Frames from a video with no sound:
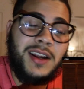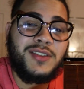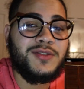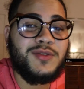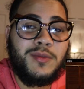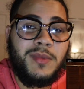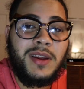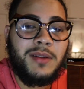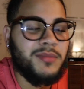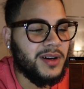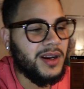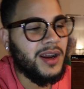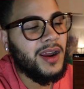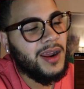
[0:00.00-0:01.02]
gonna zoom in,
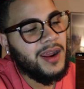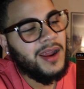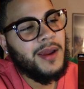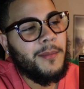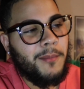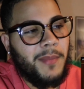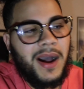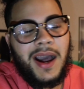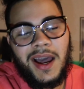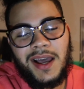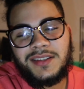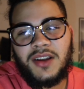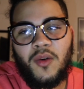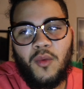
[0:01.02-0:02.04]
but
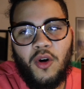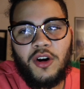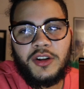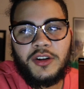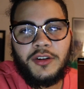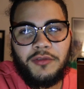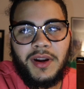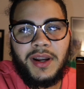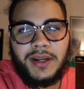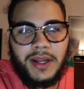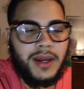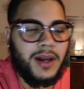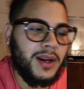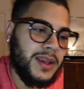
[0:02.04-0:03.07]
my eyes are watery right
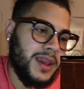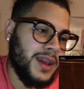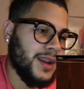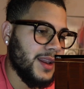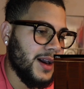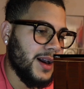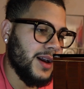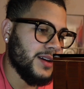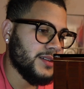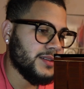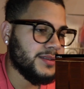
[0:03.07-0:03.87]
now. I can't lie.